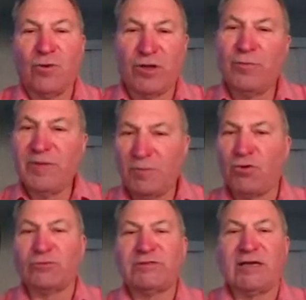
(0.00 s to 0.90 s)
we'll be
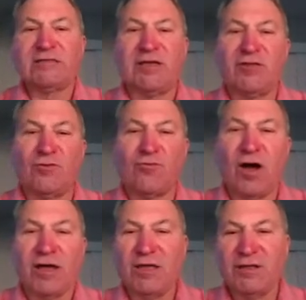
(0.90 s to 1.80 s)
processing the
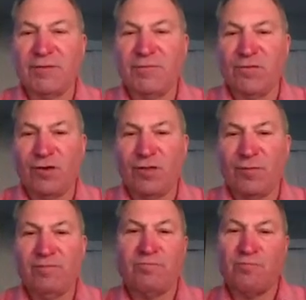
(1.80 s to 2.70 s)
raw helium for
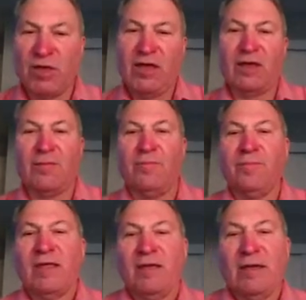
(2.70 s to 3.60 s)
them, paying them
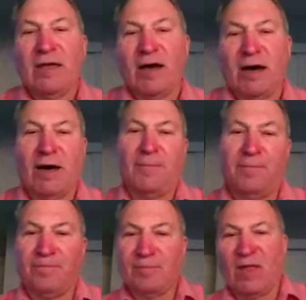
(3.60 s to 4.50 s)

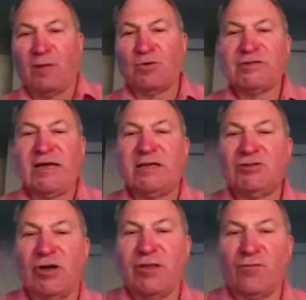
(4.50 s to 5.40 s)
a
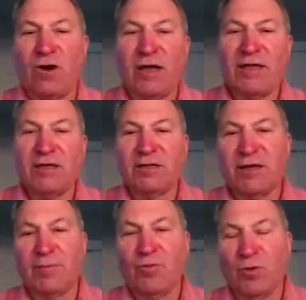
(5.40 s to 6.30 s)
percentage on the raw
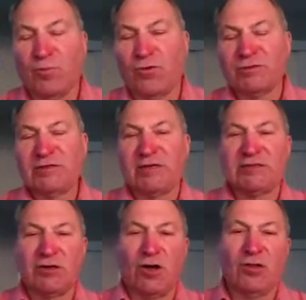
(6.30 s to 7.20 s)
helium. We'll
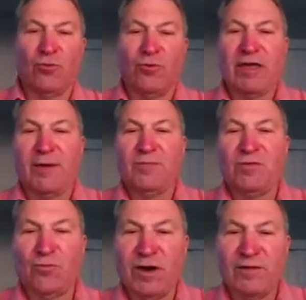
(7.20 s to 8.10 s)
process it all the way up
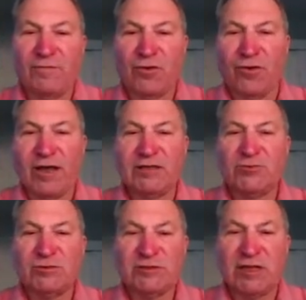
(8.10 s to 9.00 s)
to whatever
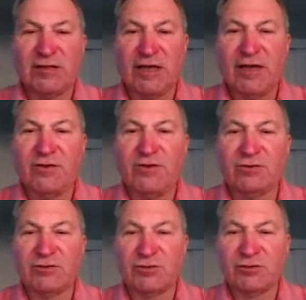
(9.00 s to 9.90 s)
grades we sell to end
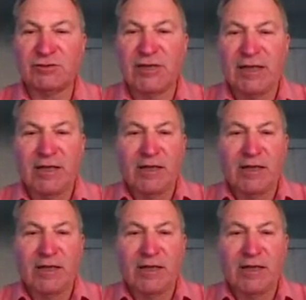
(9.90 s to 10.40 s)
users